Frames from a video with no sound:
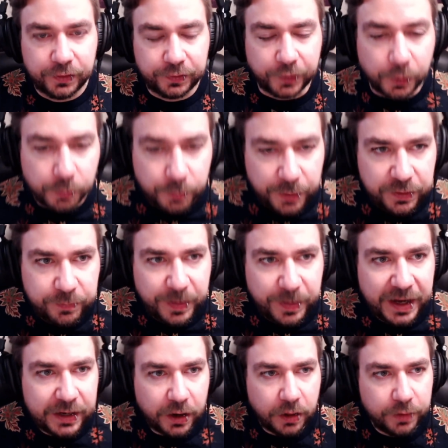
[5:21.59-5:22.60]
So we've
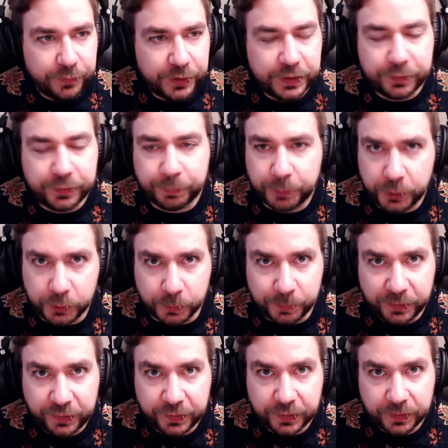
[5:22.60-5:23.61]
made all of these
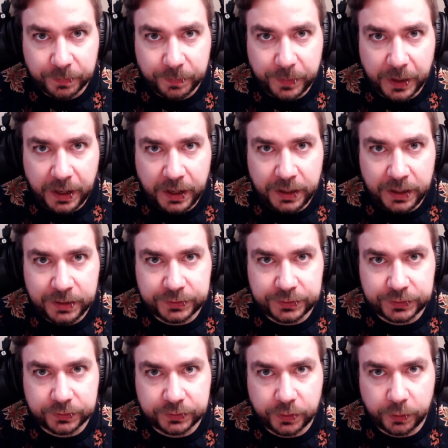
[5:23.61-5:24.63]
rooms,
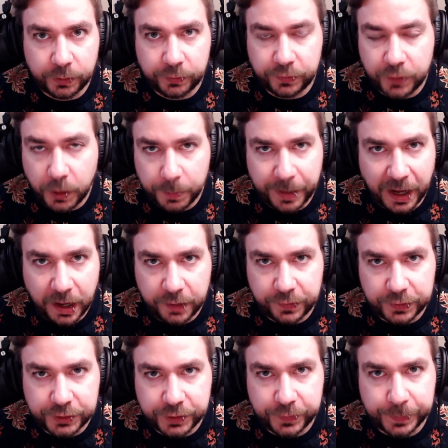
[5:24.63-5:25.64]
but there's no
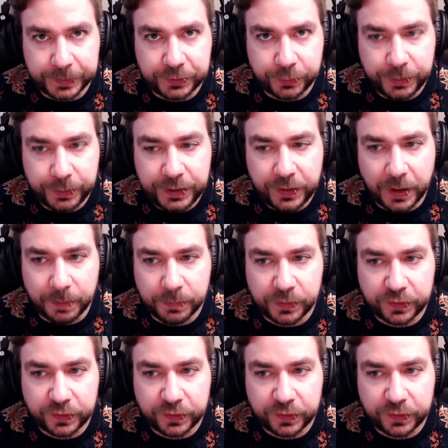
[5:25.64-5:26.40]
passages between them.